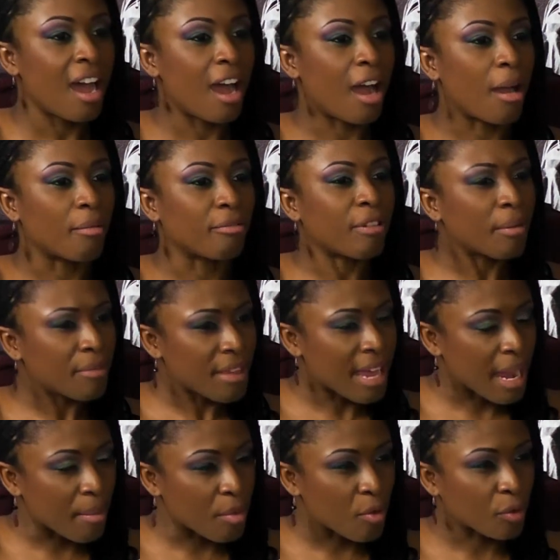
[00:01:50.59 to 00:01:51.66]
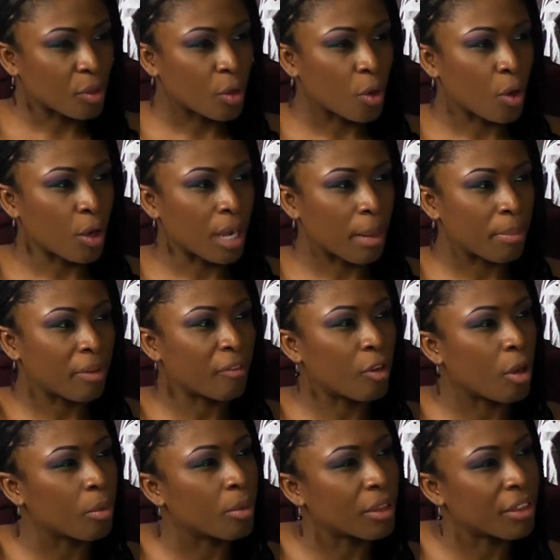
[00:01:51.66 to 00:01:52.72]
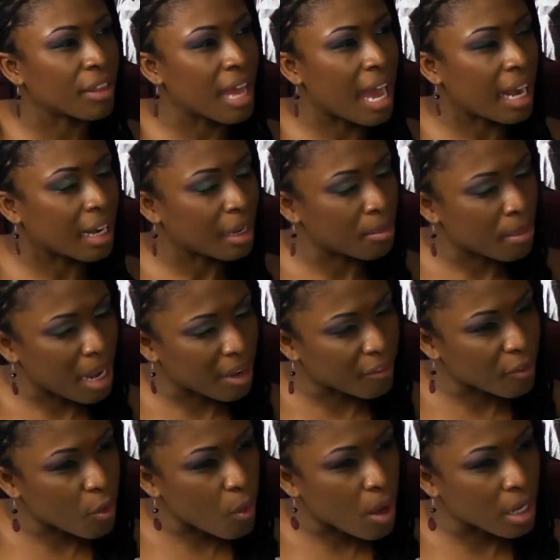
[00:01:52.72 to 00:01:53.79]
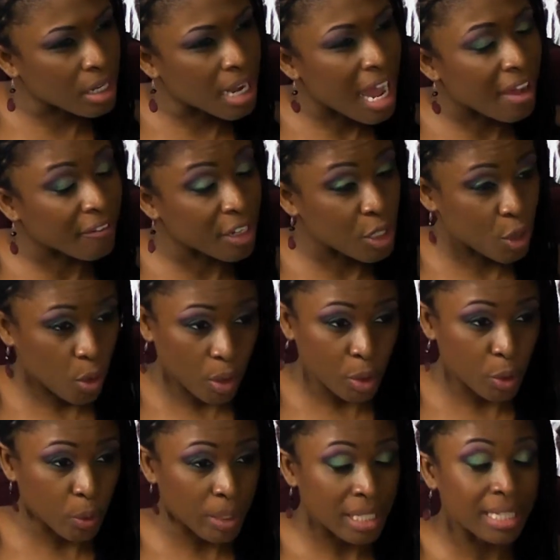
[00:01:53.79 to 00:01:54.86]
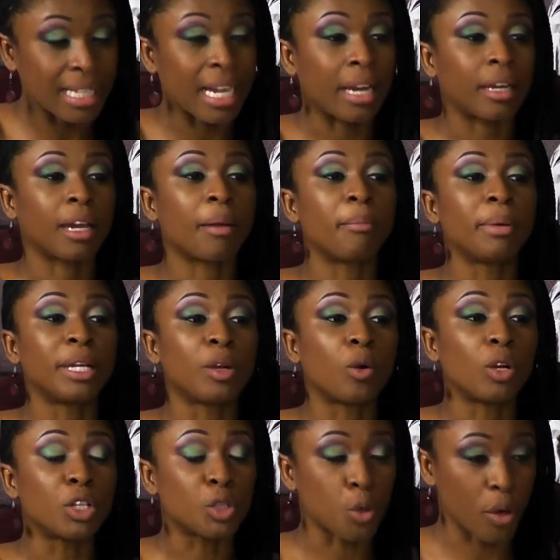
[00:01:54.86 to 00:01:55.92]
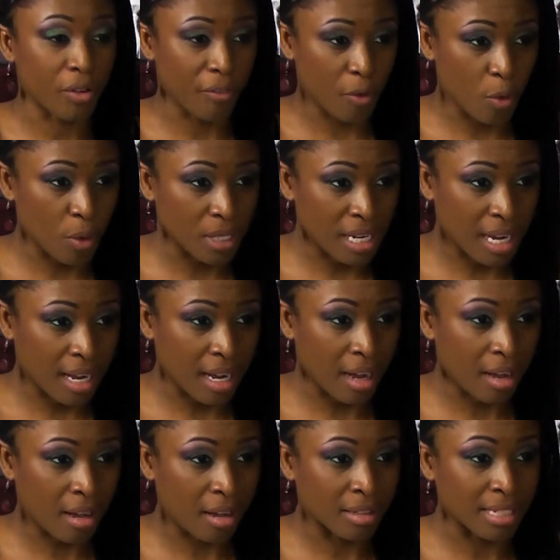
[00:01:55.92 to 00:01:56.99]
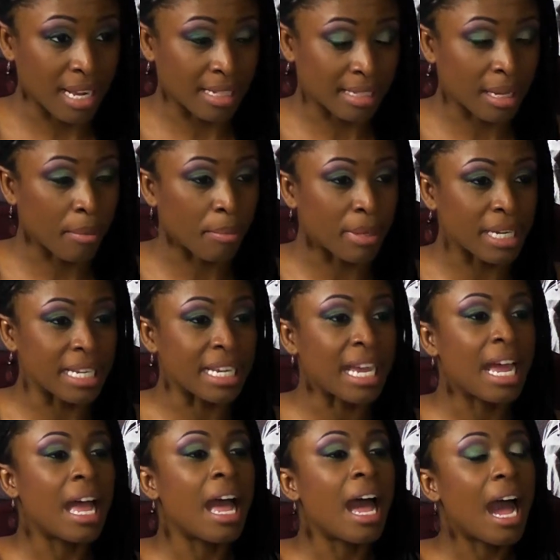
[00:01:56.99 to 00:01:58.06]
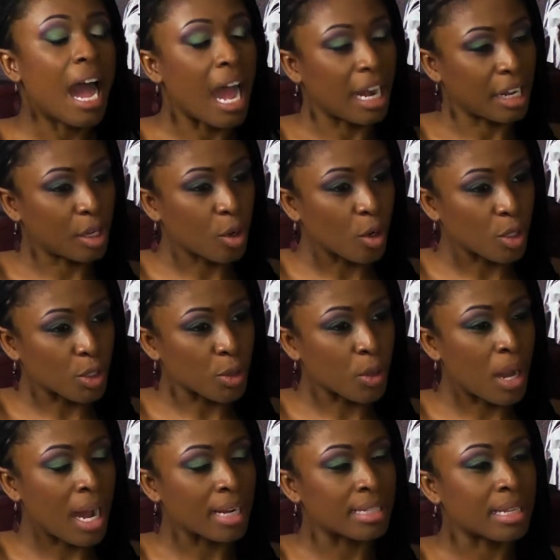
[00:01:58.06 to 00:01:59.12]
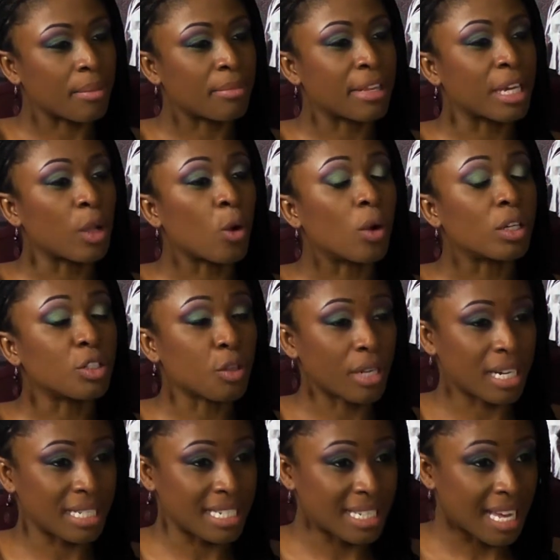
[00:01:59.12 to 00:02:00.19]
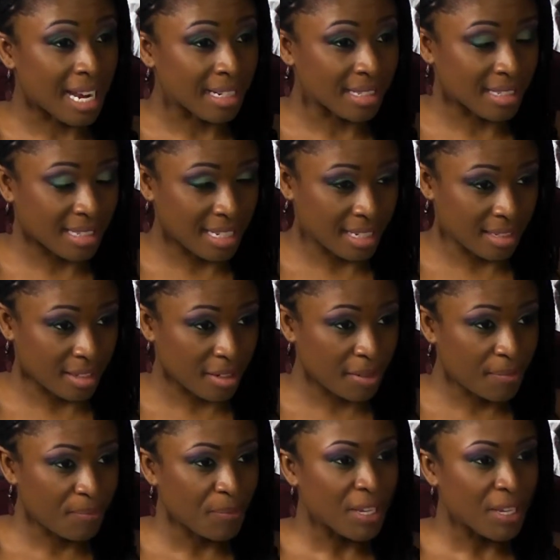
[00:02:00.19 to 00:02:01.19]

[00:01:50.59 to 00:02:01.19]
Um, from there I moved on, I performed with Alan Balfour and Avni Joy Duki. They had a company called Joy Four, uh, dance company. Alan also had something called Trinity Dance Theatre.